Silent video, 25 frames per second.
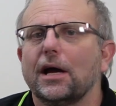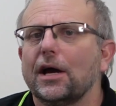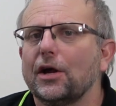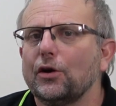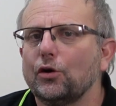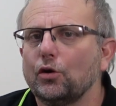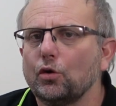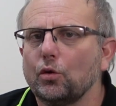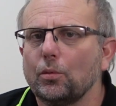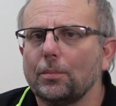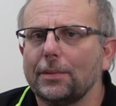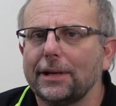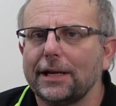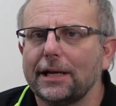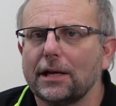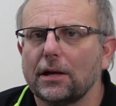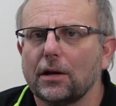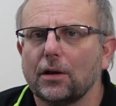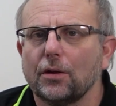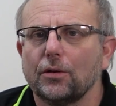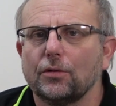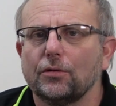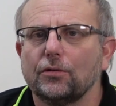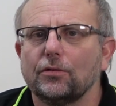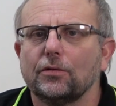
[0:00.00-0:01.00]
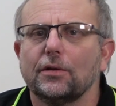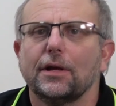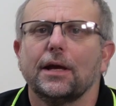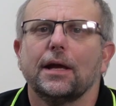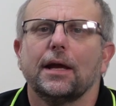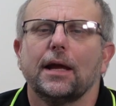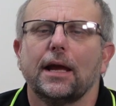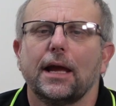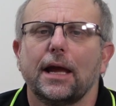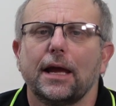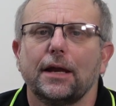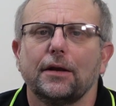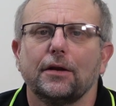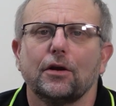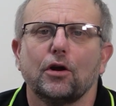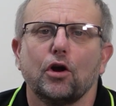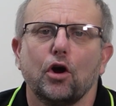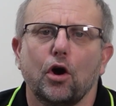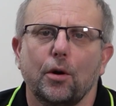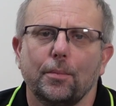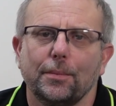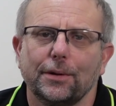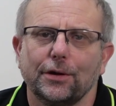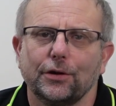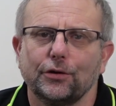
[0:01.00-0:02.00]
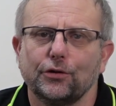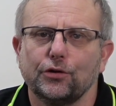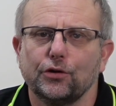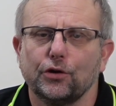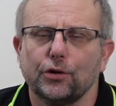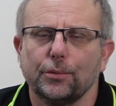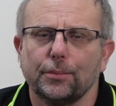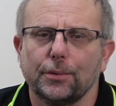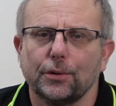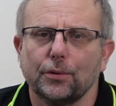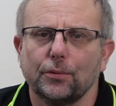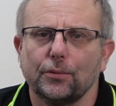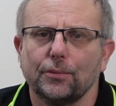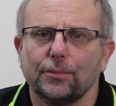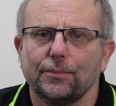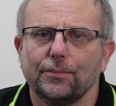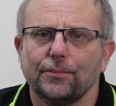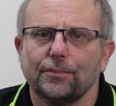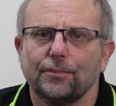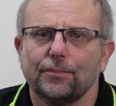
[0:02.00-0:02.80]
a normally closed, and a common terminal.